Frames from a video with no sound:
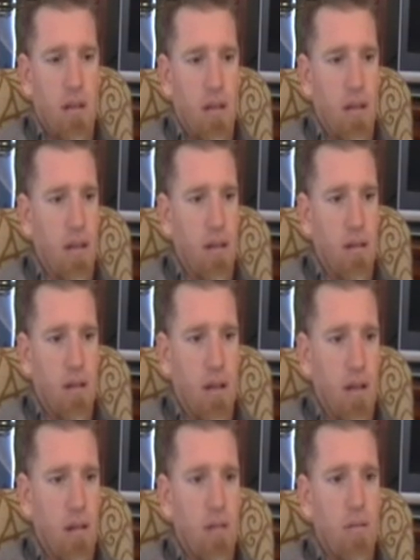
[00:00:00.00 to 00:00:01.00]
I
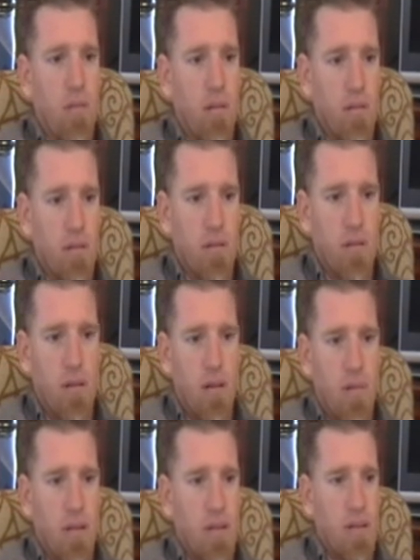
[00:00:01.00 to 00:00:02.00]
didn't know what was going
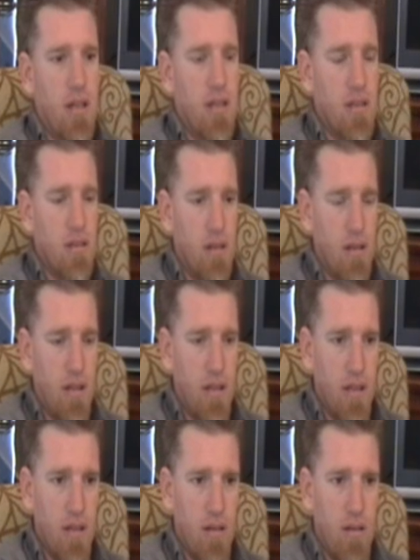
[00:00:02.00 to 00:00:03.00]
on. My chest started to
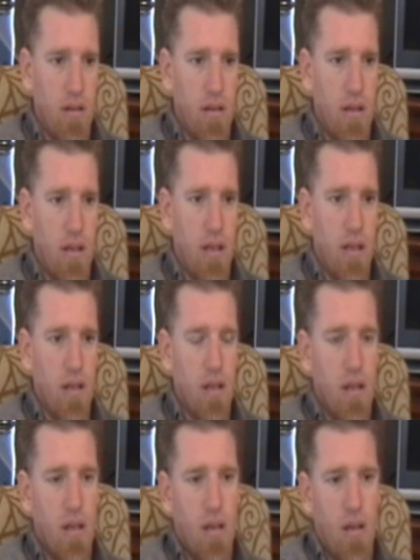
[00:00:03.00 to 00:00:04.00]
get all tight.
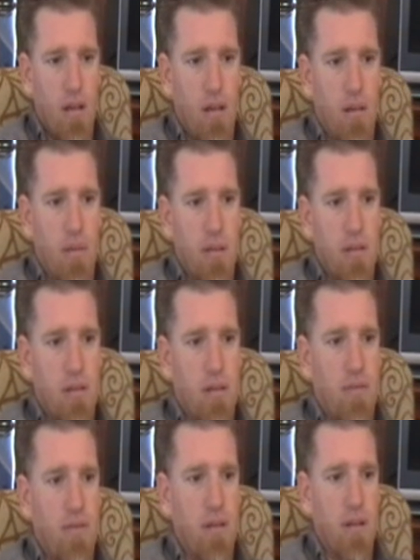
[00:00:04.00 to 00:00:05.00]
I
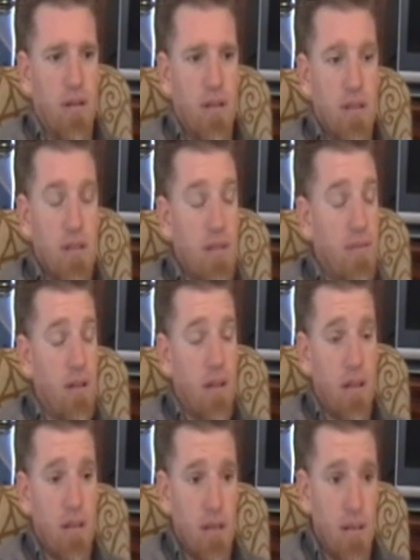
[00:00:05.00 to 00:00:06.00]
started feeling dizzy. I felt
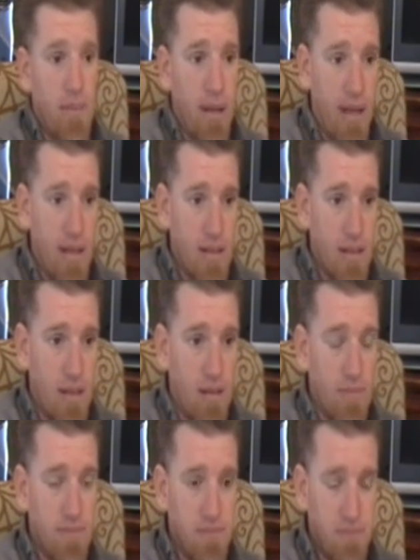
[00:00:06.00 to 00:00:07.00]
like I was going to pass
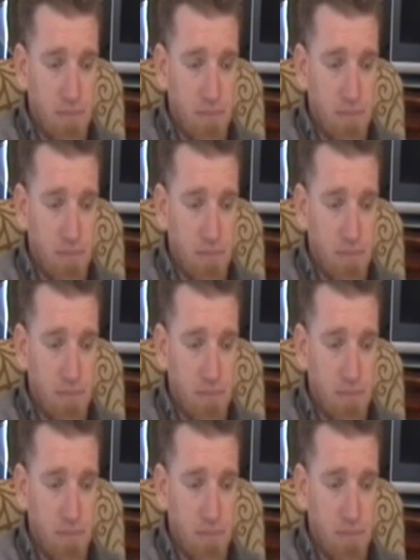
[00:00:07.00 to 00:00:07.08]
out.